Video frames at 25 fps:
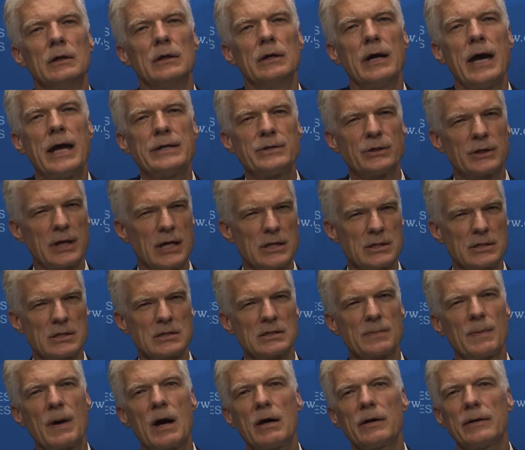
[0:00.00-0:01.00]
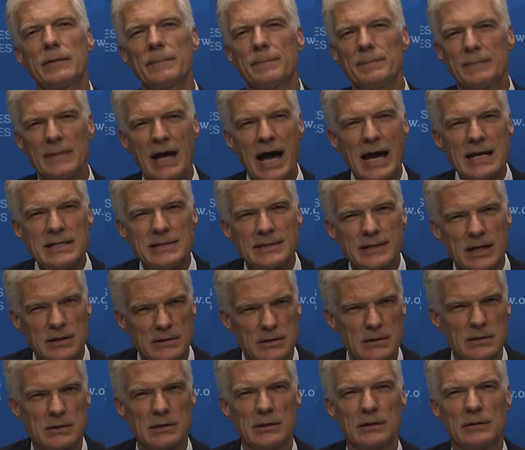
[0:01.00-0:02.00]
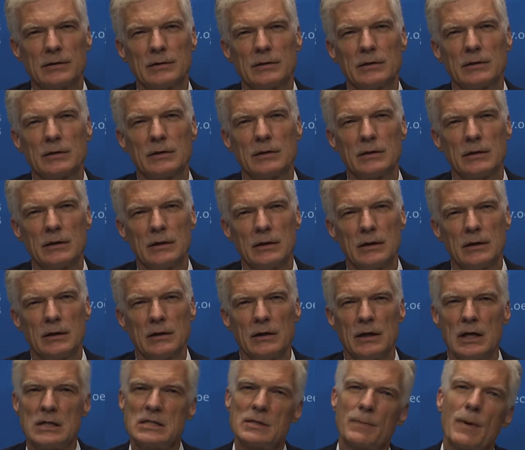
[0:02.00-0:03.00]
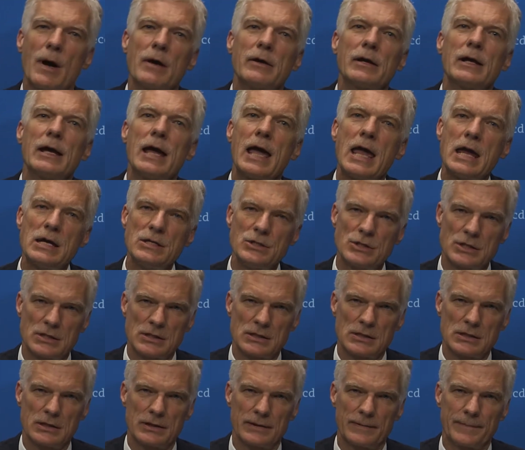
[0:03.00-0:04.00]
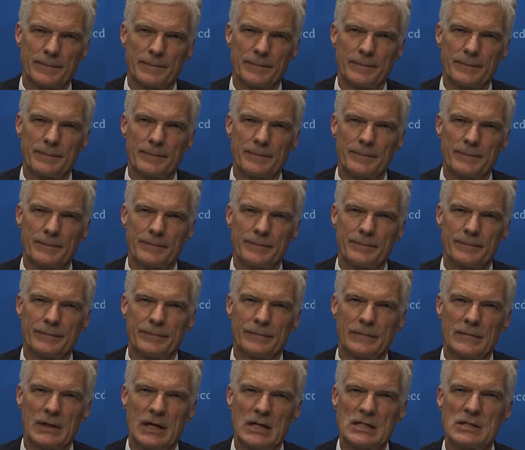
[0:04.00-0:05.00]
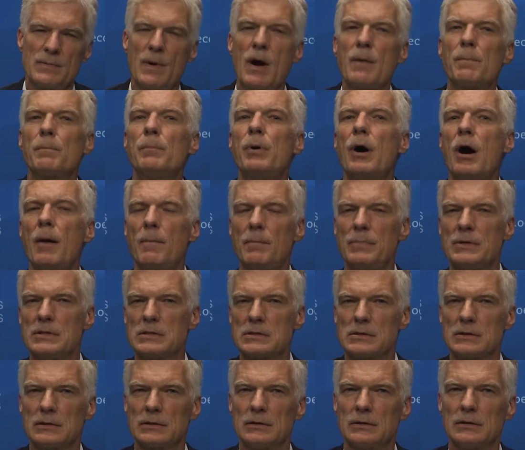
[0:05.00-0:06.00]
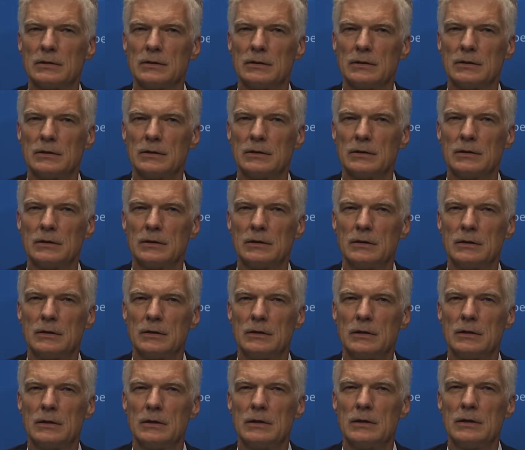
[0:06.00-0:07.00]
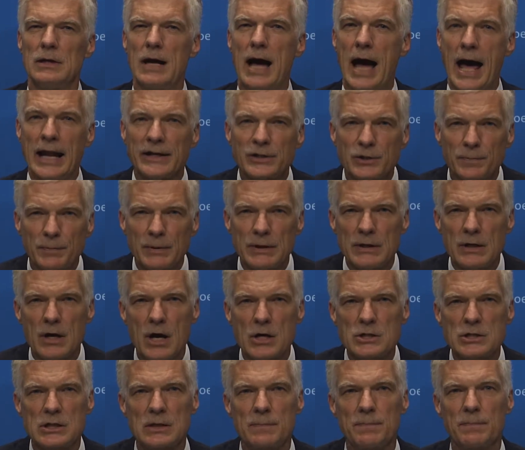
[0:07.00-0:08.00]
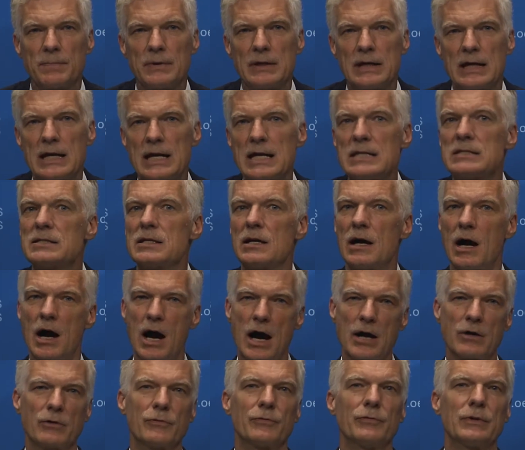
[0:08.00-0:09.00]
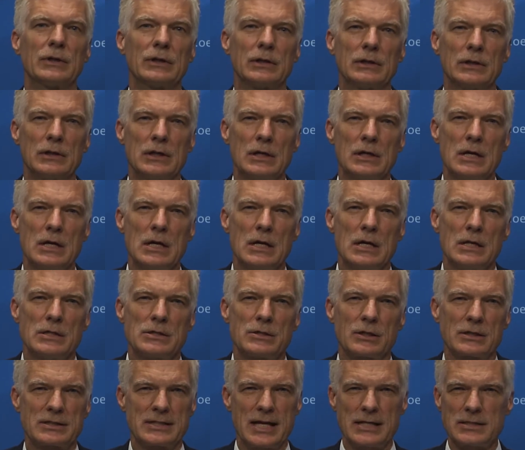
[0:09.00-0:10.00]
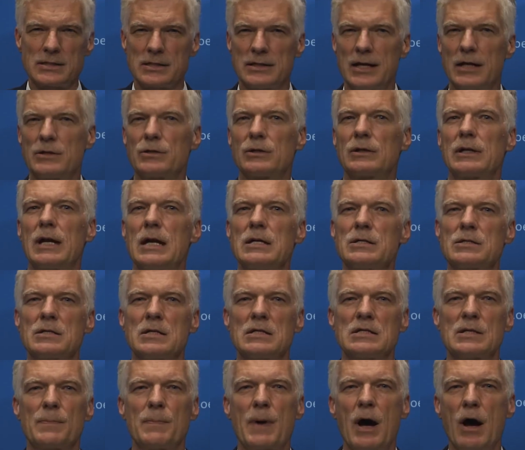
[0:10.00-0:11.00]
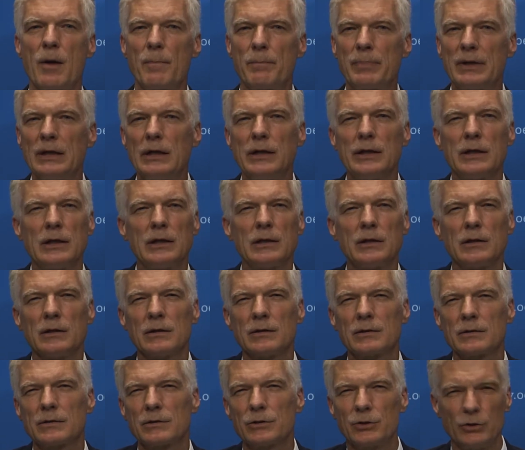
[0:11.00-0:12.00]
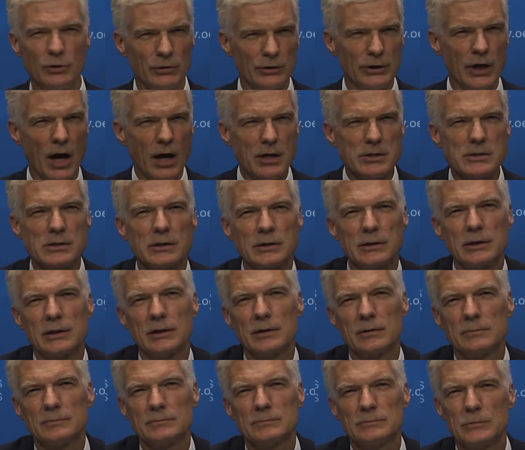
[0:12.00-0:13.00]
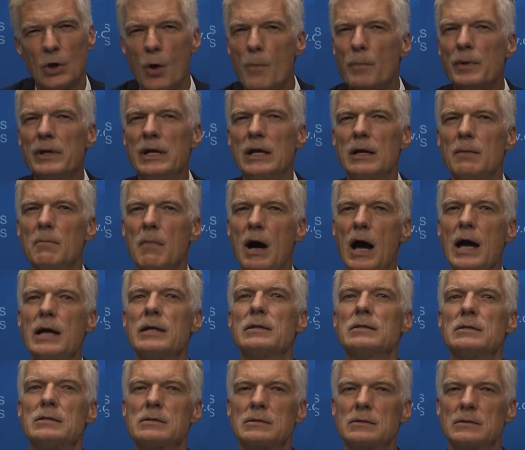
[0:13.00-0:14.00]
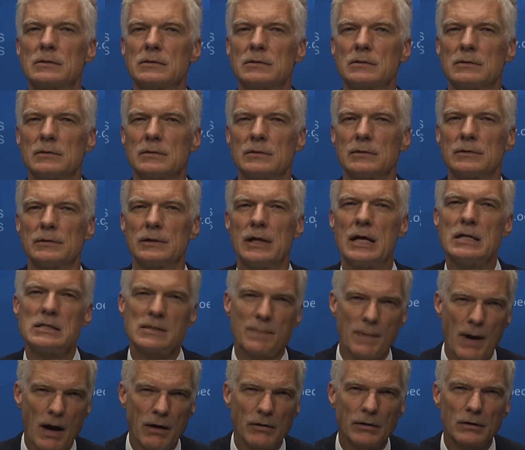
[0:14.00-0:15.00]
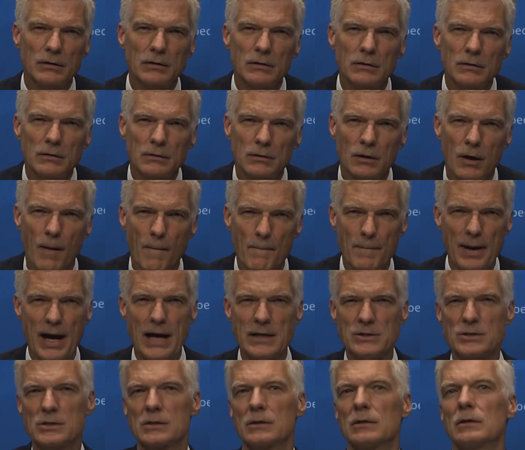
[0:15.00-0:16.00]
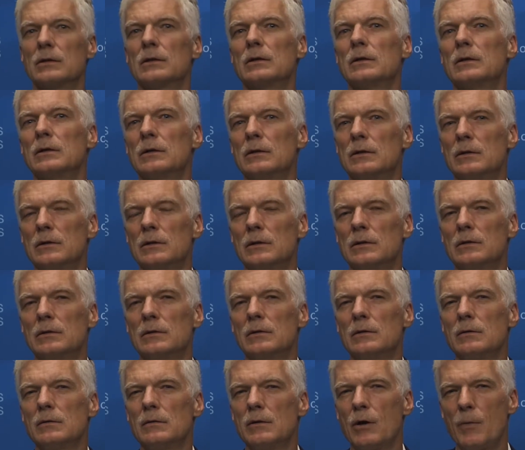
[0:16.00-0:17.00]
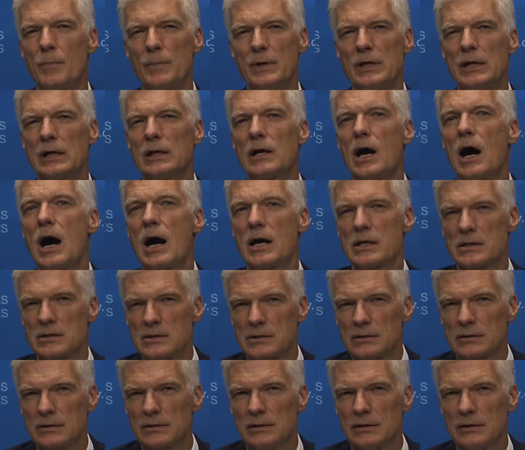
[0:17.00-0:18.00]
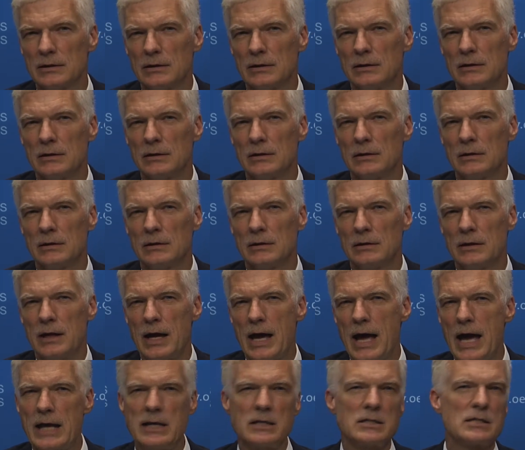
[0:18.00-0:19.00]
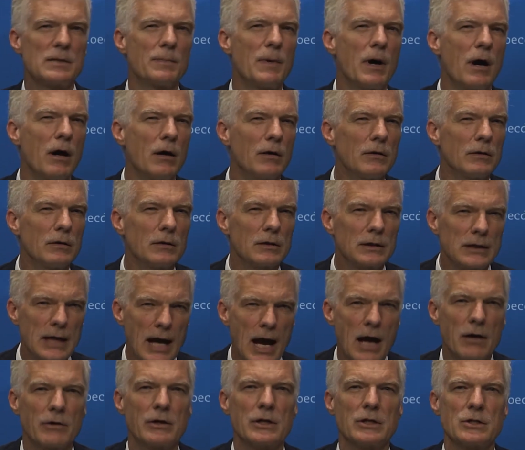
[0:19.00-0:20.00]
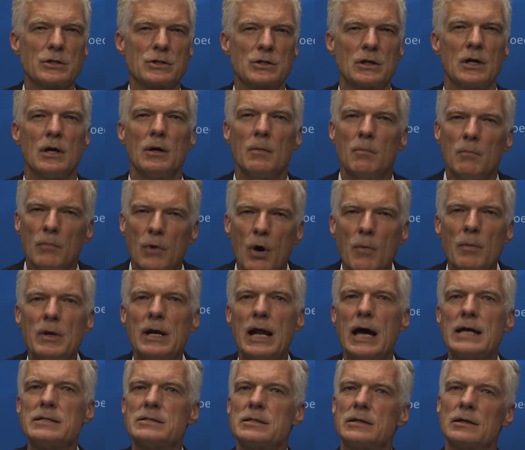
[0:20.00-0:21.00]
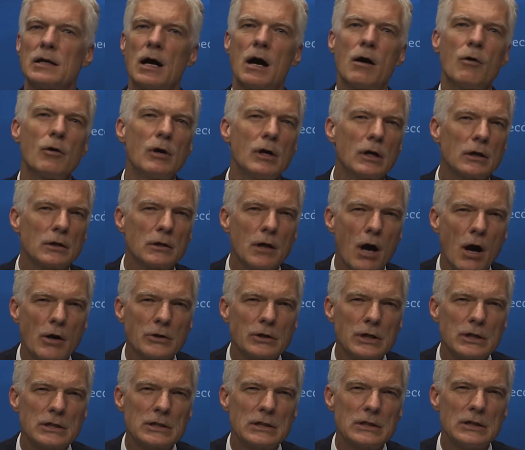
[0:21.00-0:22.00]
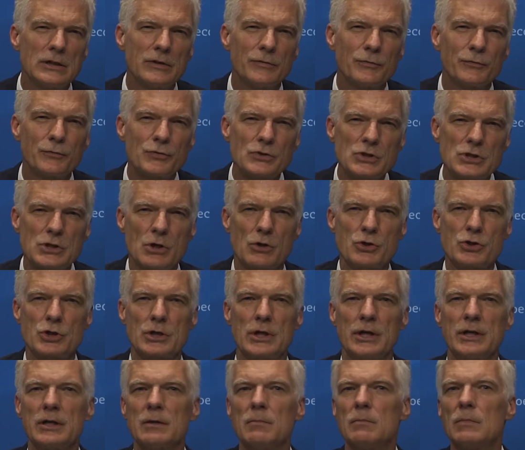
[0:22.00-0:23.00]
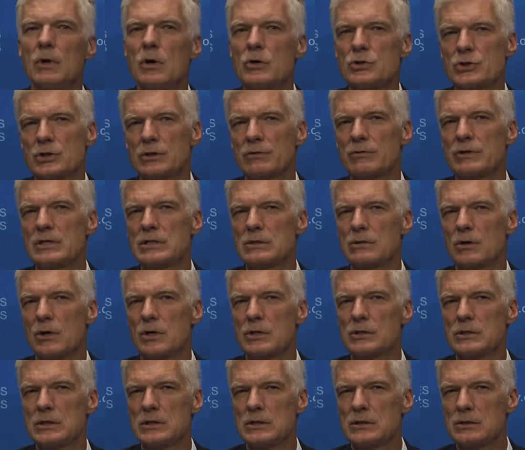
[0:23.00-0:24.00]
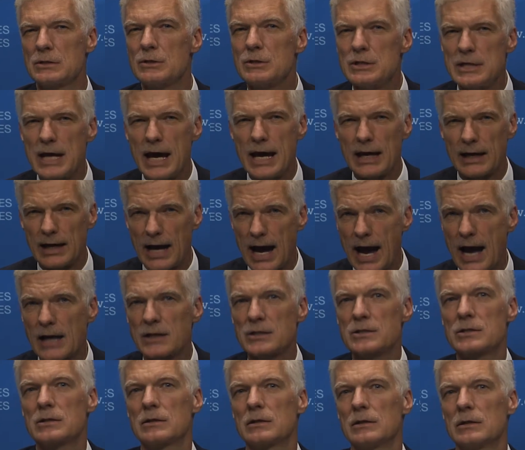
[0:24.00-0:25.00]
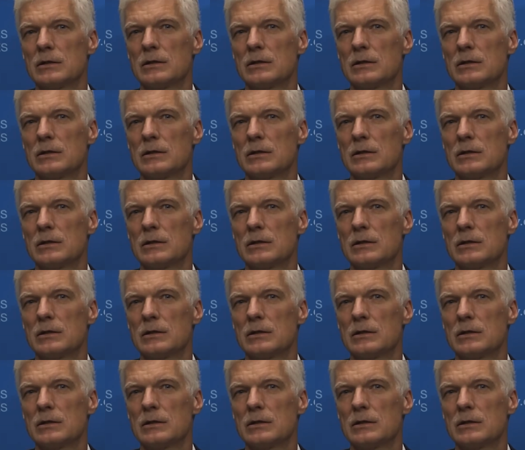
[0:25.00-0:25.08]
Education is about identity, is about agency, is about purpose. Entrepreneurship is the heart of it. Success in education is about building curiosity, opening minds. It's about compassion, opening hearts. And it's about courage, mobilizing our cognitive, social, and emotional resources to take action.